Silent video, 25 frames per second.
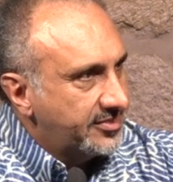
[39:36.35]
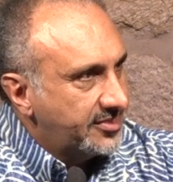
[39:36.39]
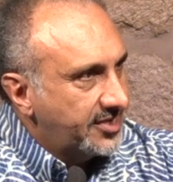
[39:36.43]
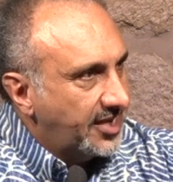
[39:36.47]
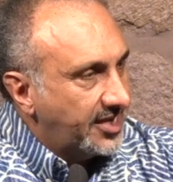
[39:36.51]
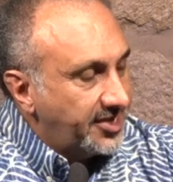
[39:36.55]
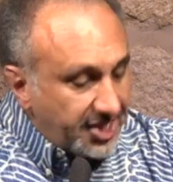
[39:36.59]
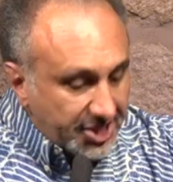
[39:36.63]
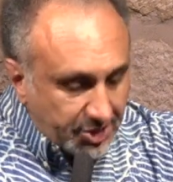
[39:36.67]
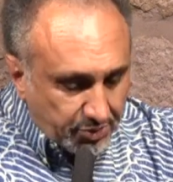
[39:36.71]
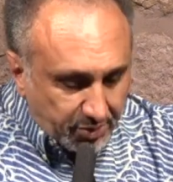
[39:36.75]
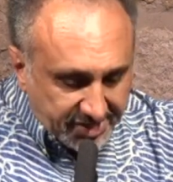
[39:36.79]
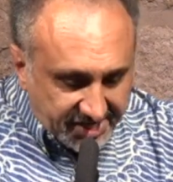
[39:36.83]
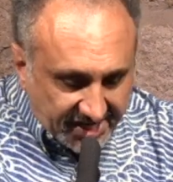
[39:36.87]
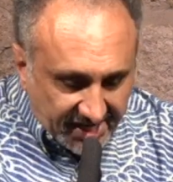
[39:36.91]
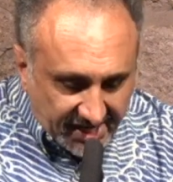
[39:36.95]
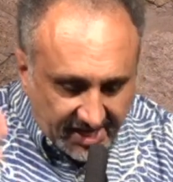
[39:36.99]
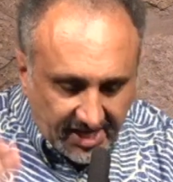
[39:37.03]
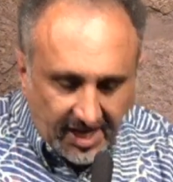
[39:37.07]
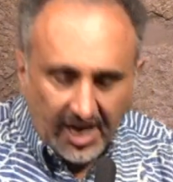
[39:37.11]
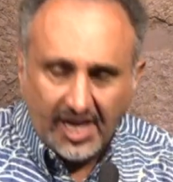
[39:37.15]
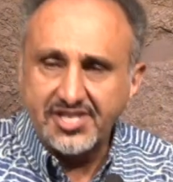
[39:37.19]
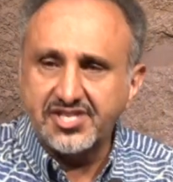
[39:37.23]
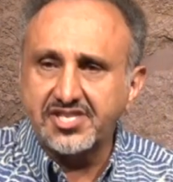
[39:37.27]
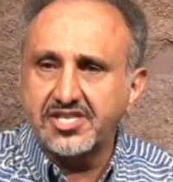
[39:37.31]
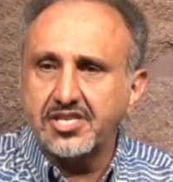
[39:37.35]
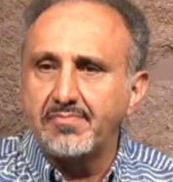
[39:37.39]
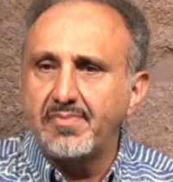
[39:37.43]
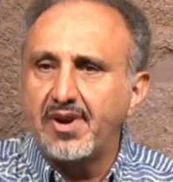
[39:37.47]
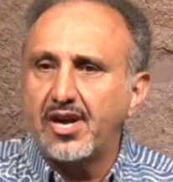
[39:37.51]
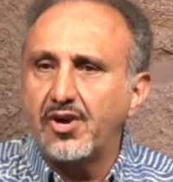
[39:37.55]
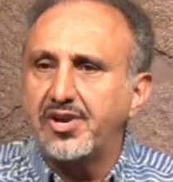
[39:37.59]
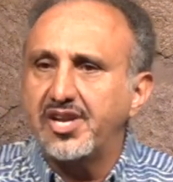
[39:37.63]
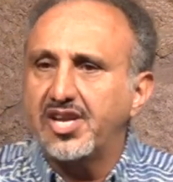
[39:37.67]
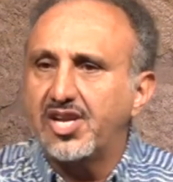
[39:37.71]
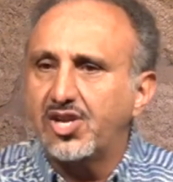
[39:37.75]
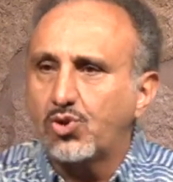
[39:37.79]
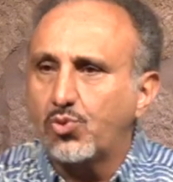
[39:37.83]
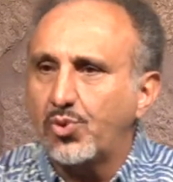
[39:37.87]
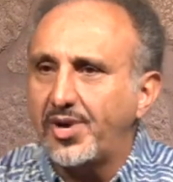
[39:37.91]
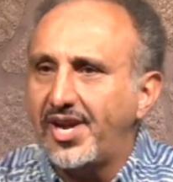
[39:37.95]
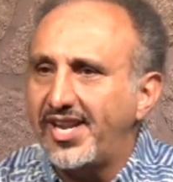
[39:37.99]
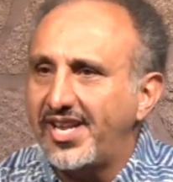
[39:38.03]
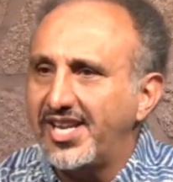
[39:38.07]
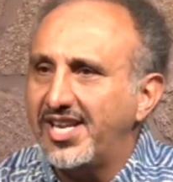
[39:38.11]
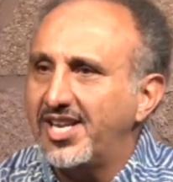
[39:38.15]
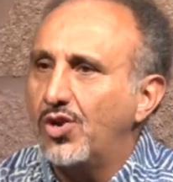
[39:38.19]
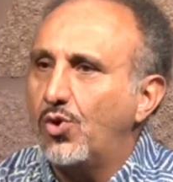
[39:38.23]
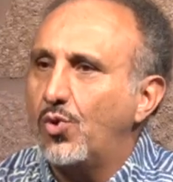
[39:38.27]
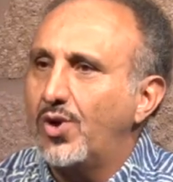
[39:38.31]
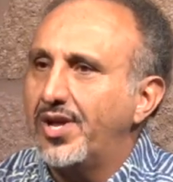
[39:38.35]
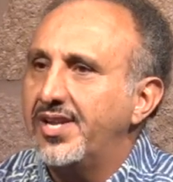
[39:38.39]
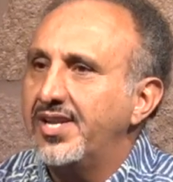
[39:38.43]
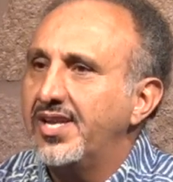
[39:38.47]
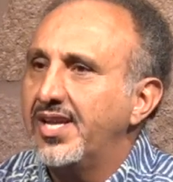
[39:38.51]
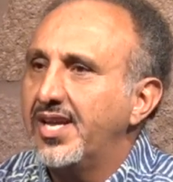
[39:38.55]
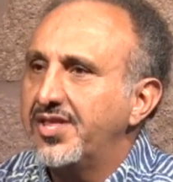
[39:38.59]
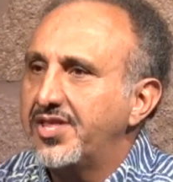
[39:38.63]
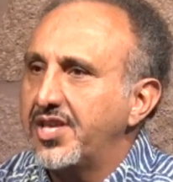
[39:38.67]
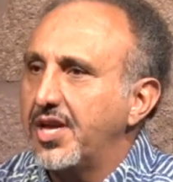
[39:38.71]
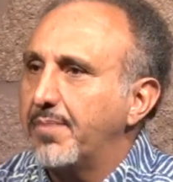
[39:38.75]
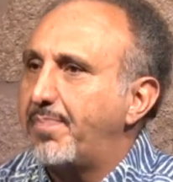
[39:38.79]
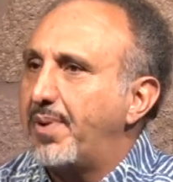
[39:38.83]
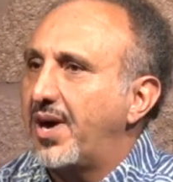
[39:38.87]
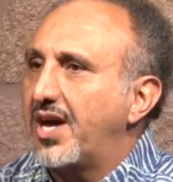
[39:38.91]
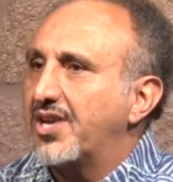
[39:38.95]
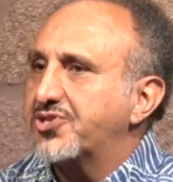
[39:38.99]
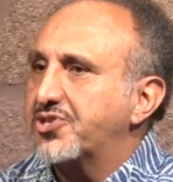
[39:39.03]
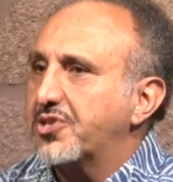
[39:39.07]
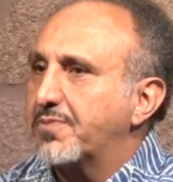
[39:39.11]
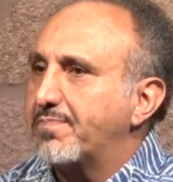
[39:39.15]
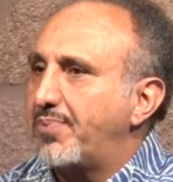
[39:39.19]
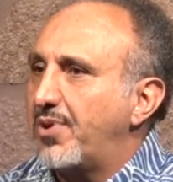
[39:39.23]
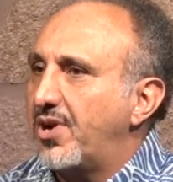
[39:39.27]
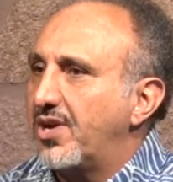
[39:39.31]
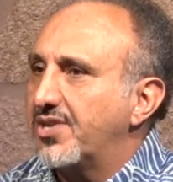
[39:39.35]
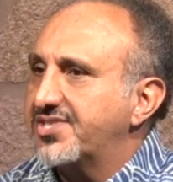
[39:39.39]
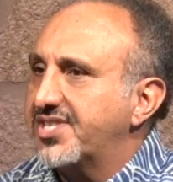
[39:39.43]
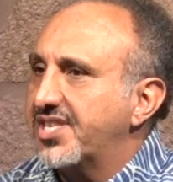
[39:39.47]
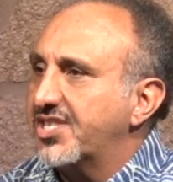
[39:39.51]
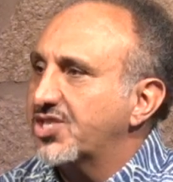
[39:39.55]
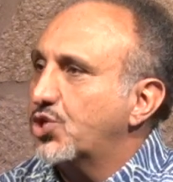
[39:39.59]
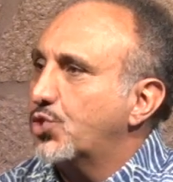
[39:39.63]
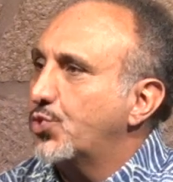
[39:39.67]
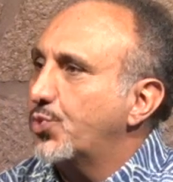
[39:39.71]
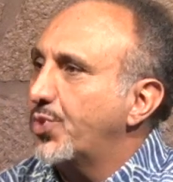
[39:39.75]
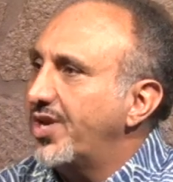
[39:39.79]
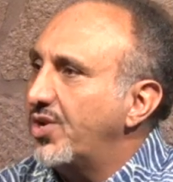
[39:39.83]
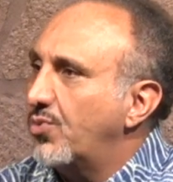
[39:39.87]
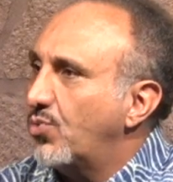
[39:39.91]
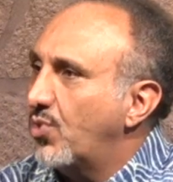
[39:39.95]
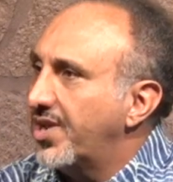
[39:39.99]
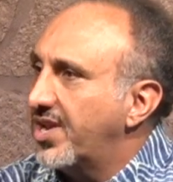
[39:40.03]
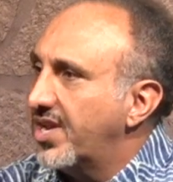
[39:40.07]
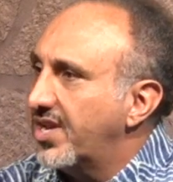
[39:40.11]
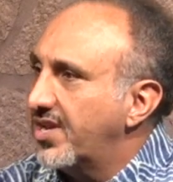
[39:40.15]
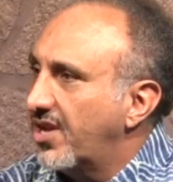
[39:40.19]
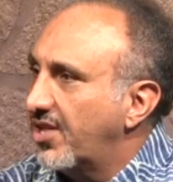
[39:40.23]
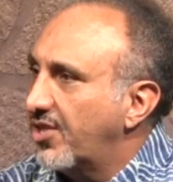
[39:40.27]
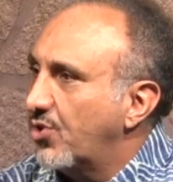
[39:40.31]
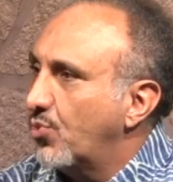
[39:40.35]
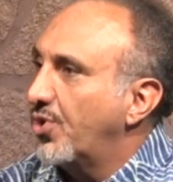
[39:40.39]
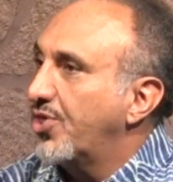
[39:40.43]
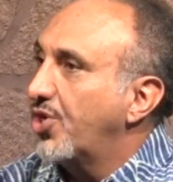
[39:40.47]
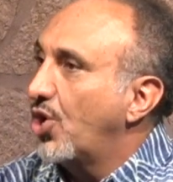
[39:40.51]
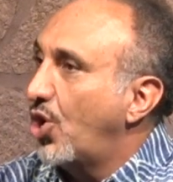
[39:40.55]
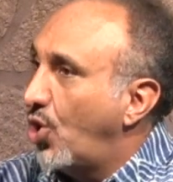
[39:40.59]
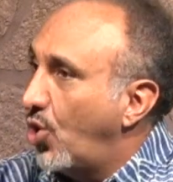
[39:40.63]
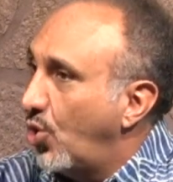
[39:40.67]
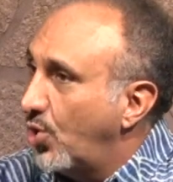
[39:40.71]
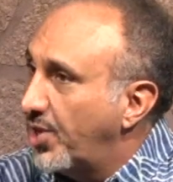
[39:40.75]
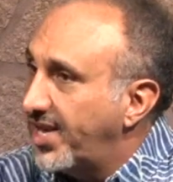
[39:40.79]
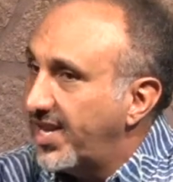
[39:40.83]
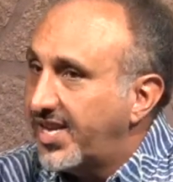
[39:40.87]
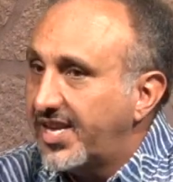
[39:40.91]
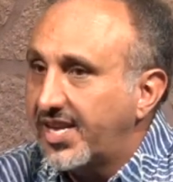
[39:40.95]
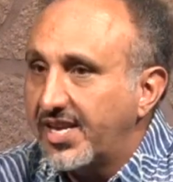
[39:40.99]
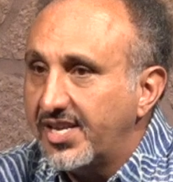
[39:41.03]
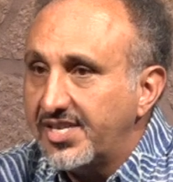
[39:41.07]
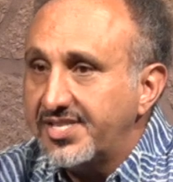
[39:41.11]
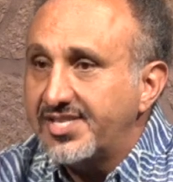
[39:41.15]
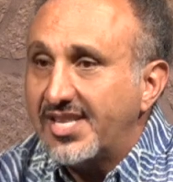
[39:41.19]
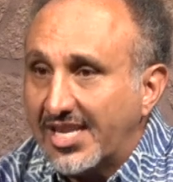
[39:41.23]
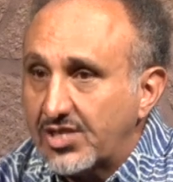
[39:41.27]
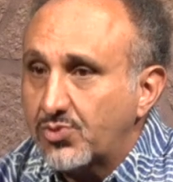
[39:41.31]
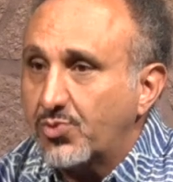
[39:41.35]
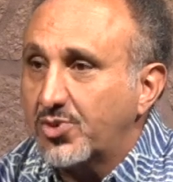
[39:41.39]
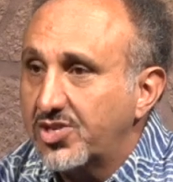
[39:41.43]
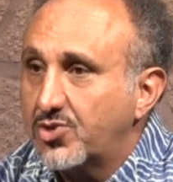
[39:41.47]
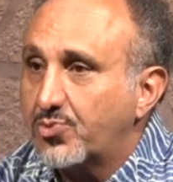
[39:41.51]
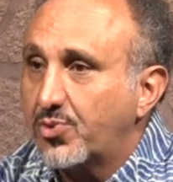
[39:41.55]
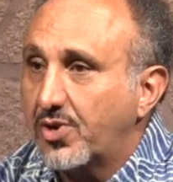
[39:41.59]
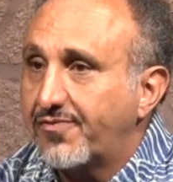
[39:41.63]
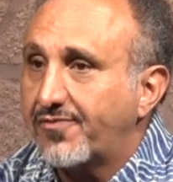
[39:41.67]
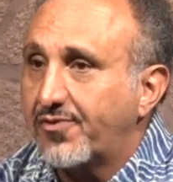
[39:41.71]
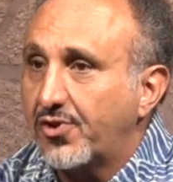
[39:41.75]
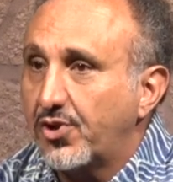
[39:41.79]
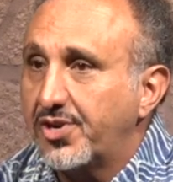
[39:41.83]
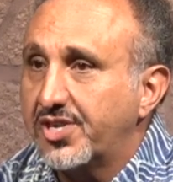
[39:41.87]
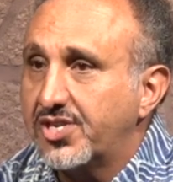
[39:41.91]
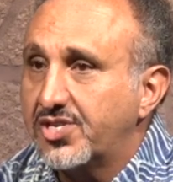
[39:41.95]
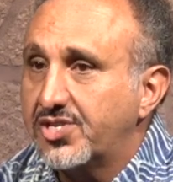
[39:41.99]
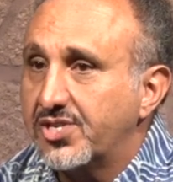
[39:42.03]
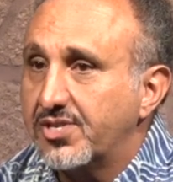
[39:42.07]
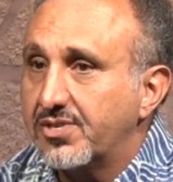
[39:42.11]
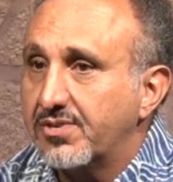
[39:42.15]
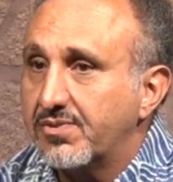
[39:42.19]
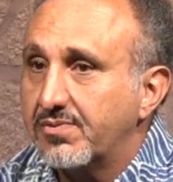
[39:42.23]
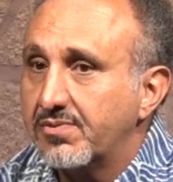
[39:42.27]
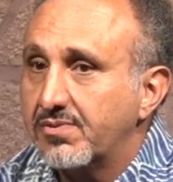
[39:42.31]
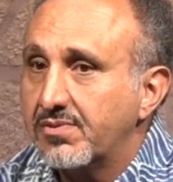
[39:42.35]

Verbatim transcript: And this was the customary greeting. You know, when the Apostle Paul says, greet one another with a holy kiss, that's what he's referring to.